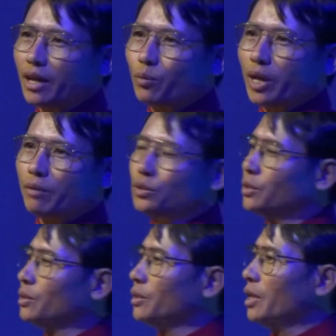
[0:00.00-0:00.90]
we have
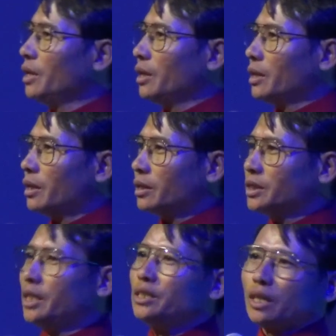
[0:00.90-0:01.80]
to
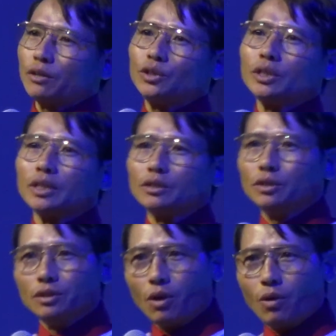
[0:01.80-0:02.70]
teach our children
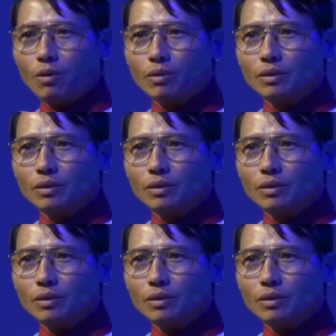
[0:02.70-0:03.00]
to know